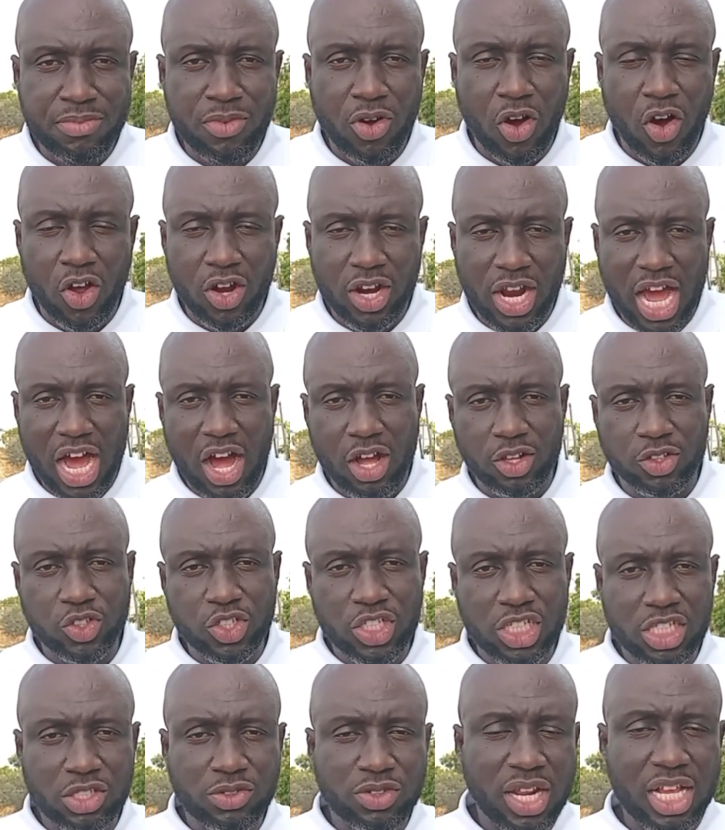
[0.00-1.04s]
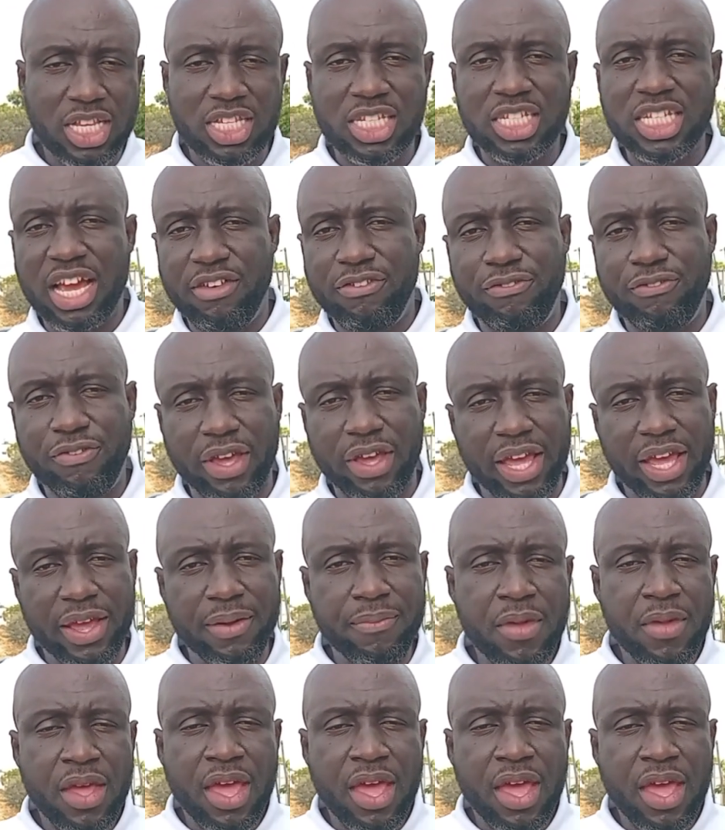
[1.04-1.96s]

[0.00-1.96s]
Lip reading: on how to deal with the GFA